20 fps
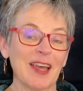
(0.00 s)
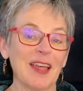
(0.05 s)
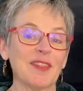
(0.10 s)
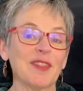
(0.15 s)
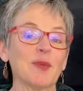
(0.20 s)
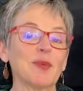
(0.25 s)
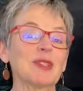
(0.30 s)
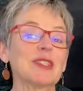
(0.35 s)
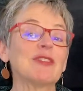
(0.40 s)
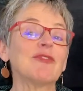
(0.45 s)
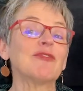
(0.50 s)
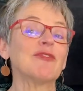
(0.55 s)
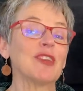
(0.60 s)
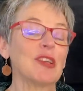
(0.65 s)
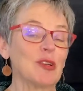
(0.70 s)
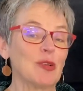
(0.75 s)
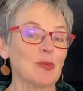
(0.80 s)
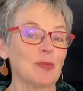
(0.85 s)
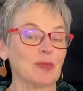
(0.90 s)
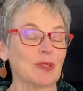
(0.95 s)
that was
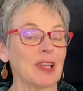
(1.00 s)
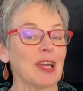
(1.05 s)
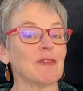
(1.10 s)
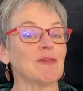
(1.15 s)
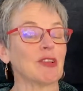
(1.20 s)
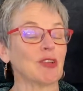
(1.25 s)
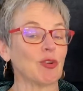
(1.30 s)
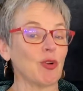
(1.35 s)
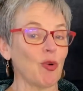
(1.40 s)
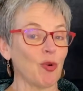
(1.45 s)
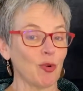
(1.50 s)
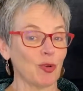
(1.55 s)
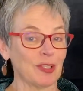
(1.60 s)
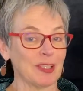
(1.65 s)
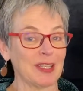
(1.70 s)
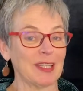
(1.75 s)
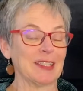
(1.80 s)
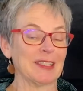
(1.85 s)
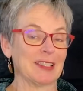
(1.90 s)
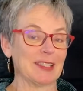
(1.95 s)
filmed and recorded
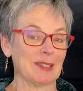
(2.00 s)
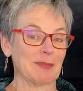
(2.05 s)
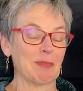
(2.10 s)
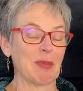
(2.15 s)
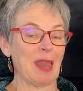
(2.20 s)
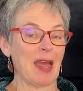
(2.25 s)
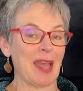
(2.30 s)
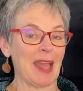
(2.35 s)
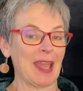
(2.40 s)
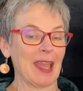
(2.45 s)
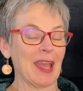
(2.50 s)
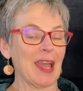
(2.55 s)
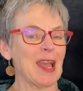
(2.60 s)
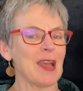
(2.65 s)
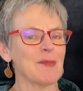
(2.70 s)
in display,